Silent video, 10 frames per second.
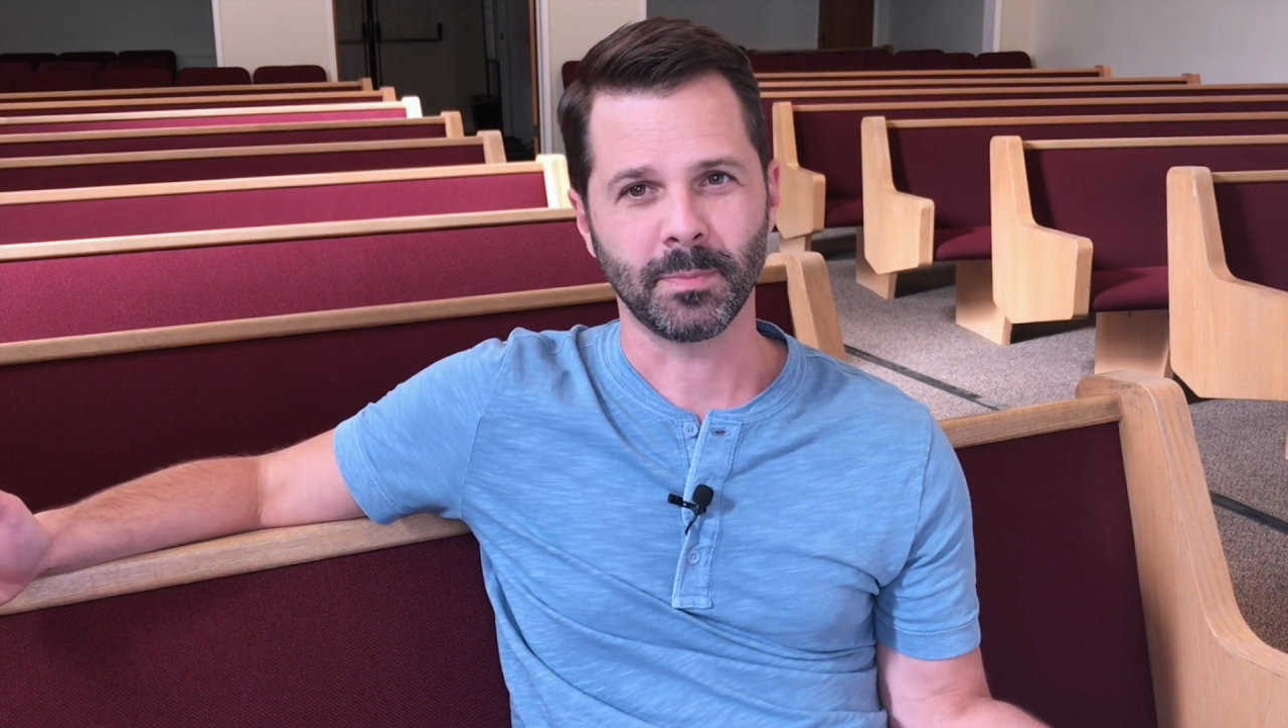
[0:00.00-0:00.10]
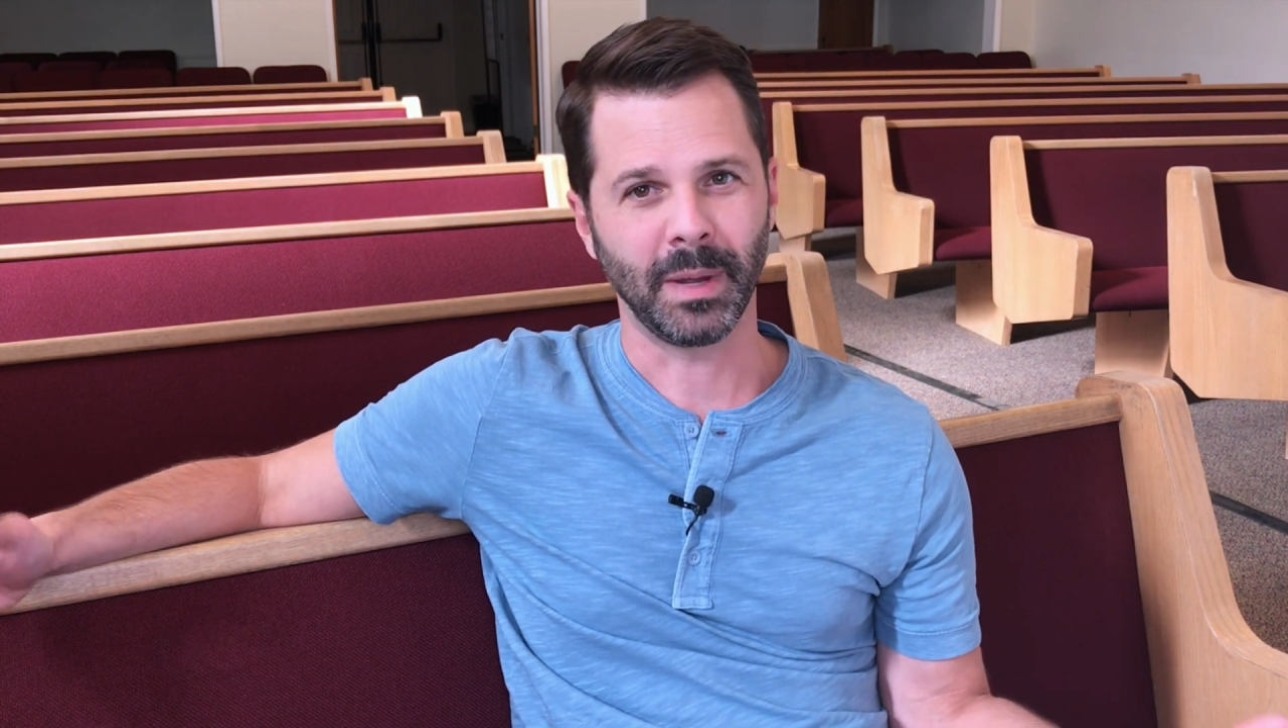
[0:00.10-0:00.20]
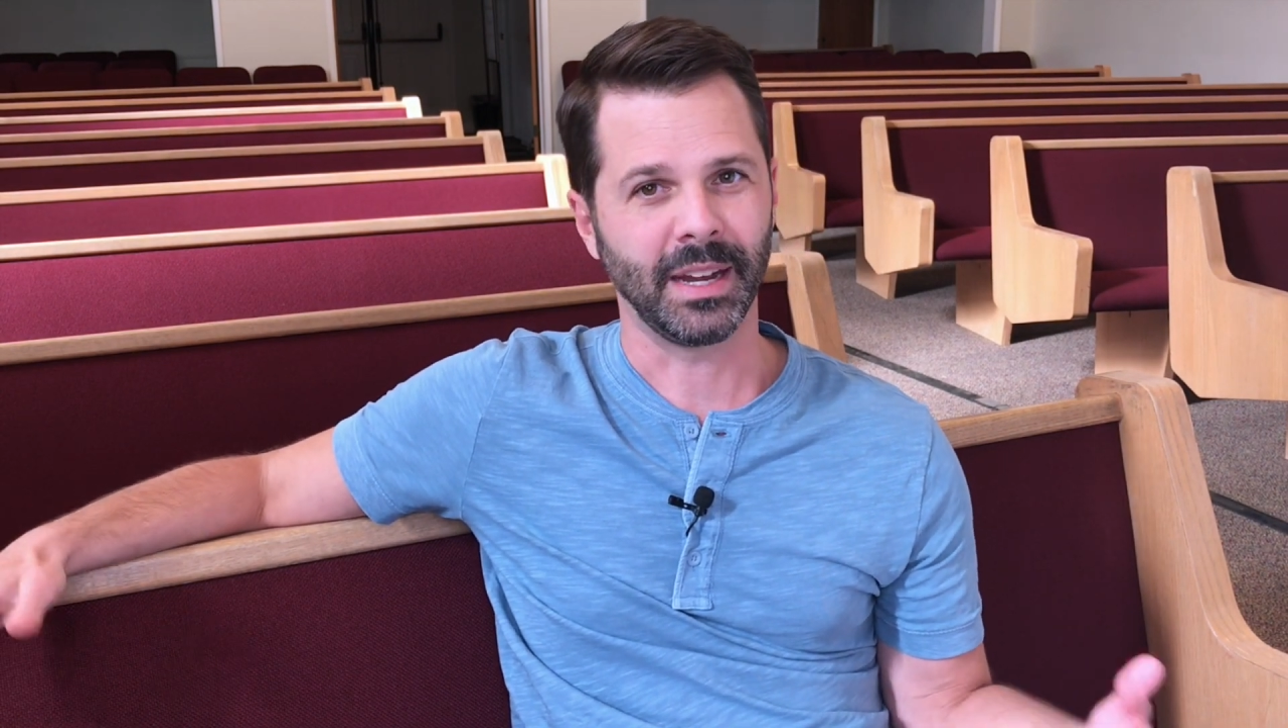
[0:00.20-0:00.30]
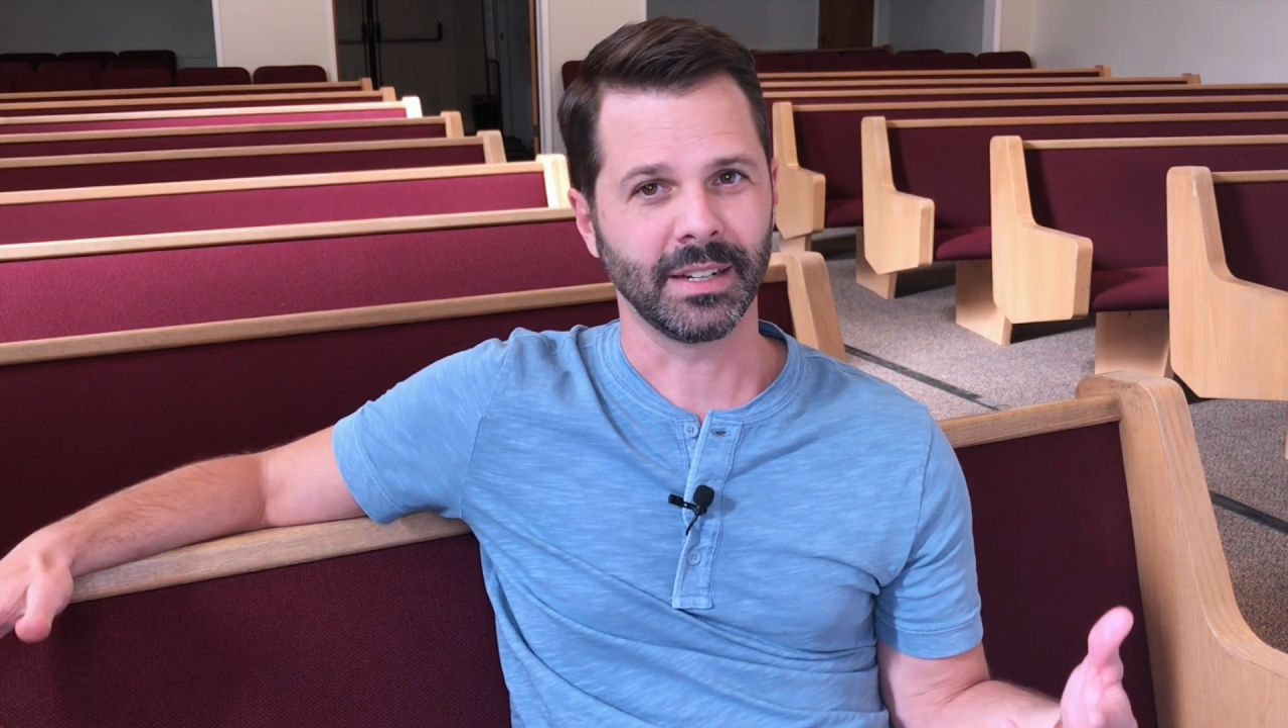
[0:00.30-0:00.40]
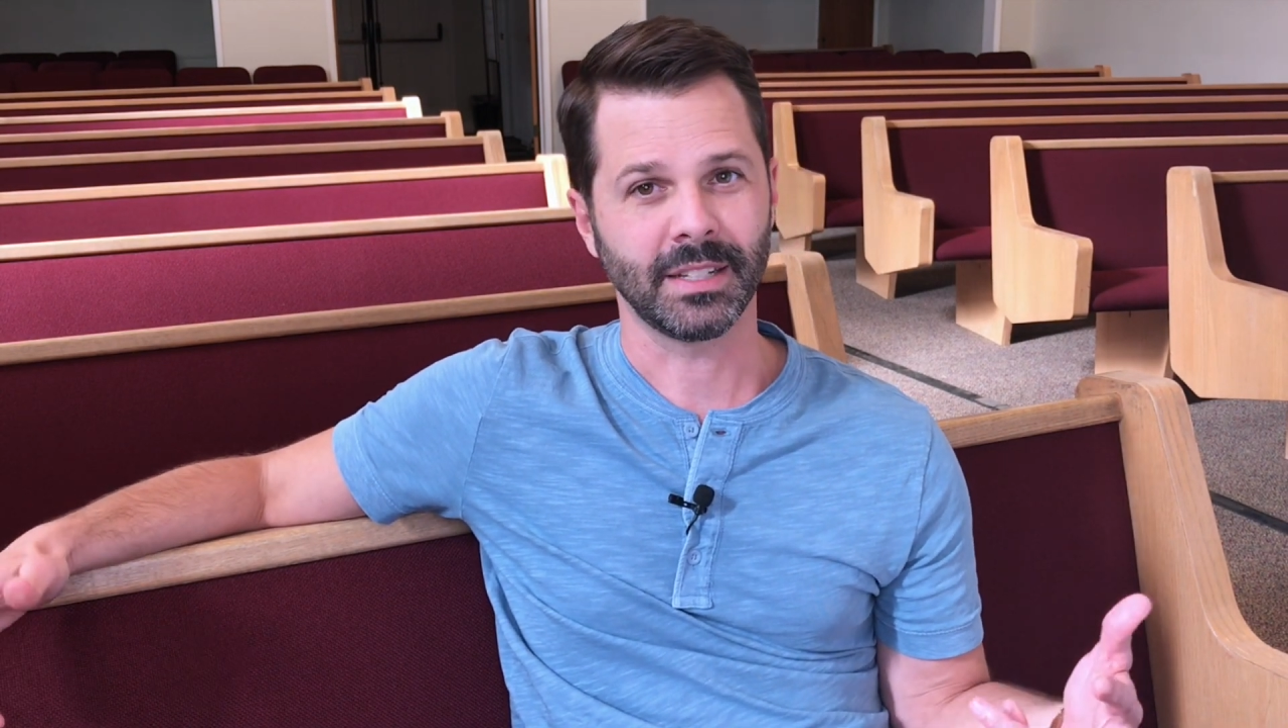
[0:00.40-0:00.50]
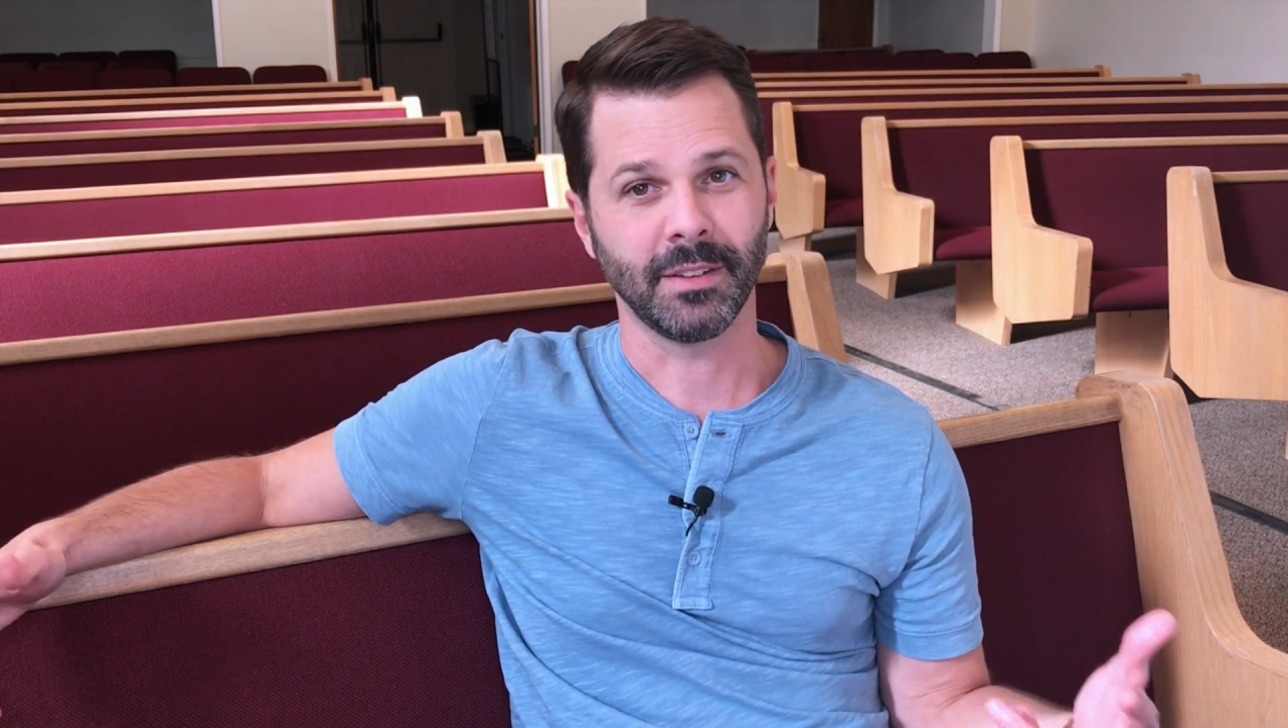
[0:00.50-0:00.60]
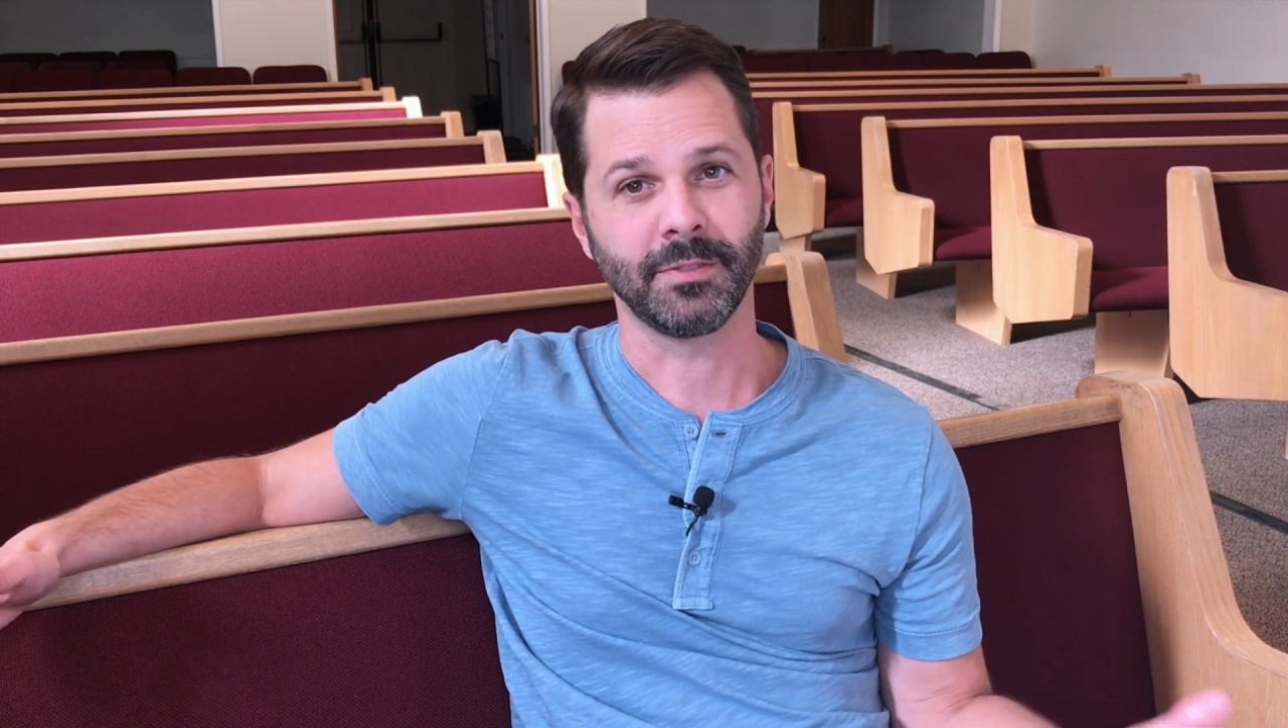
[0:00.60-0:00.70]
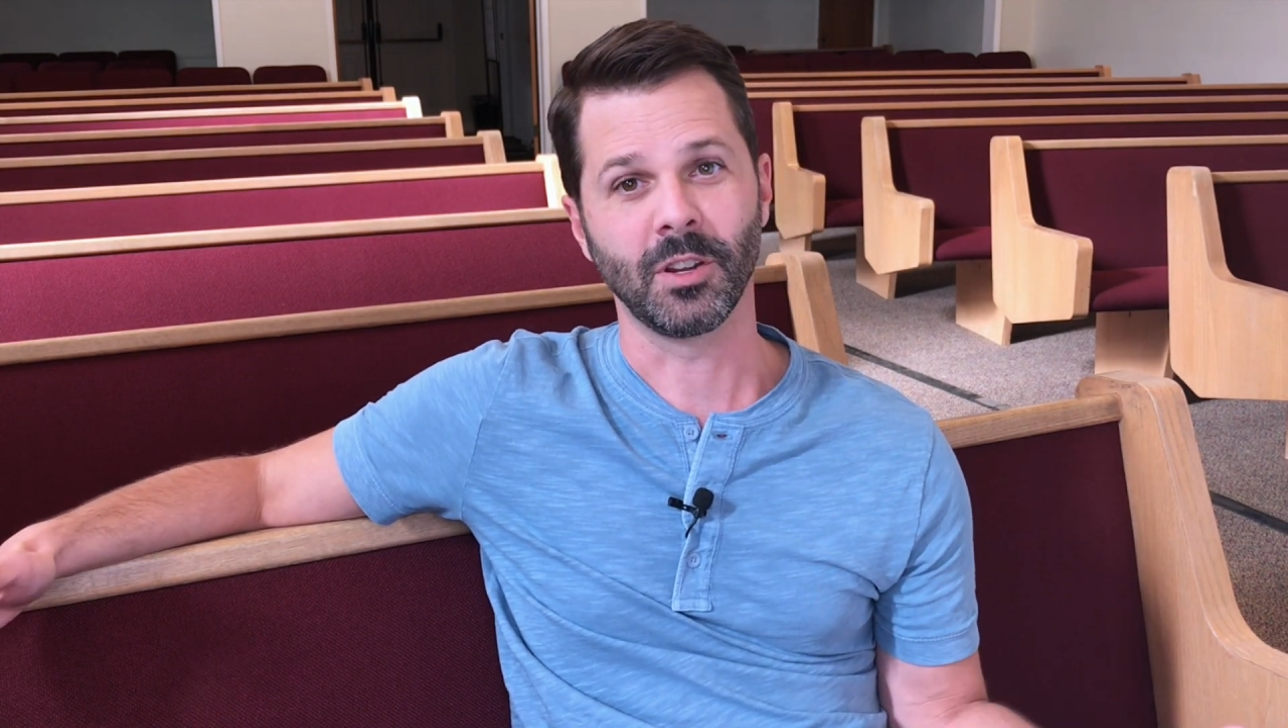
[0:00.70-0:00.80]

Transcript: been a tough